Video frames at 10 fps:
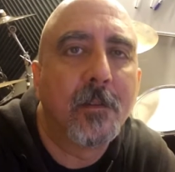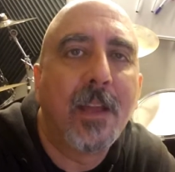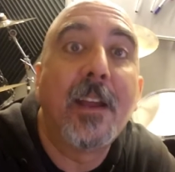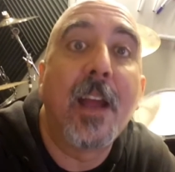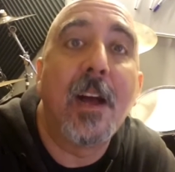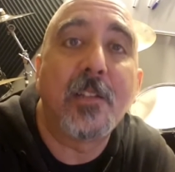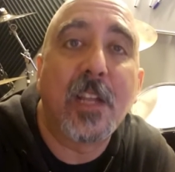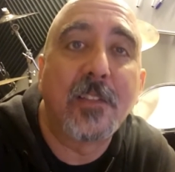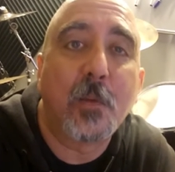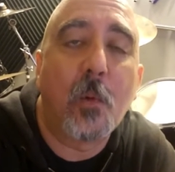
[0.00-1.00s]
Hey guys,
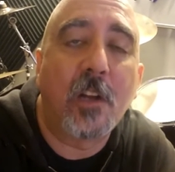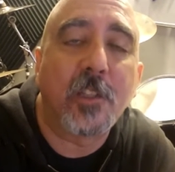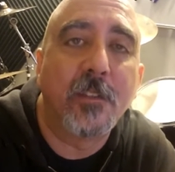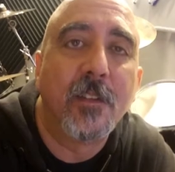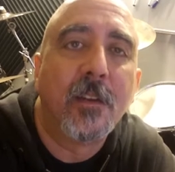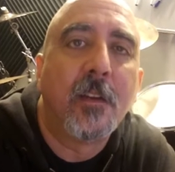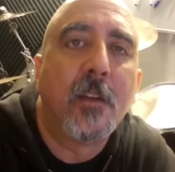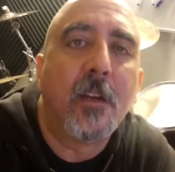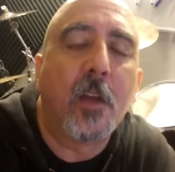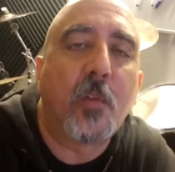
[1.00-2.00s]
thanks for watching.
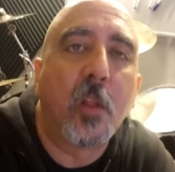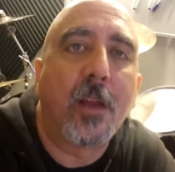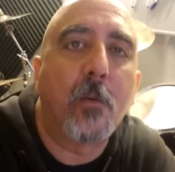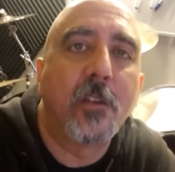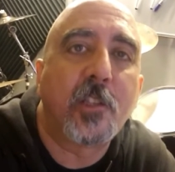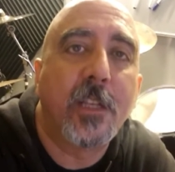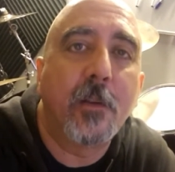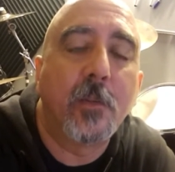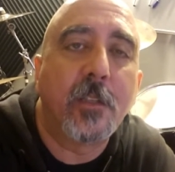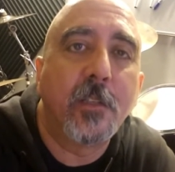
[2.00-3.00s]
If you like what you're
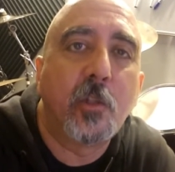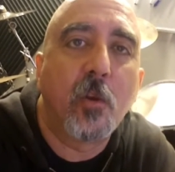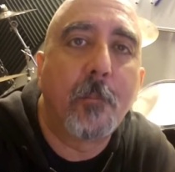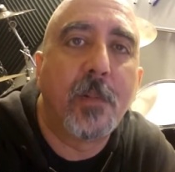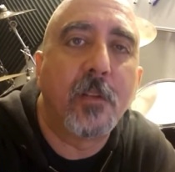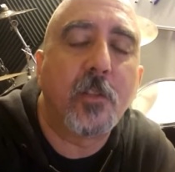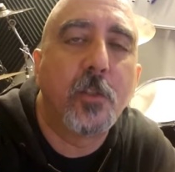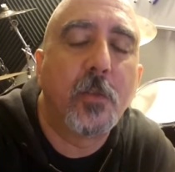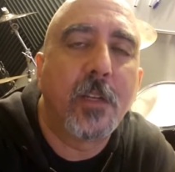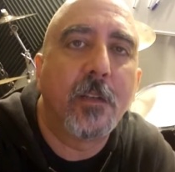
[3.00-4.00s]
seeing with these drum bits,
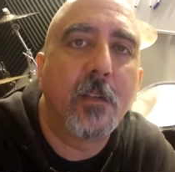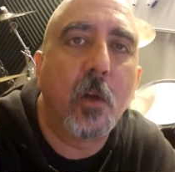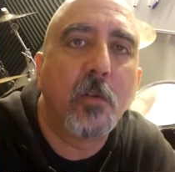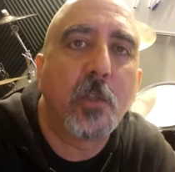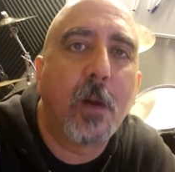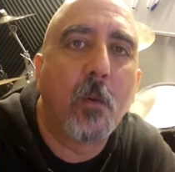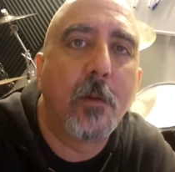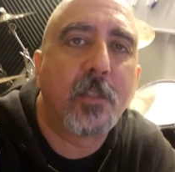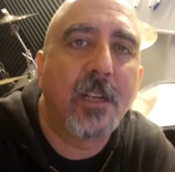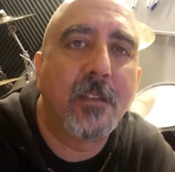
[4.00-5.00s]
you can go to my
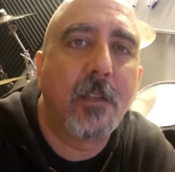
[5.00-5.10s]
website,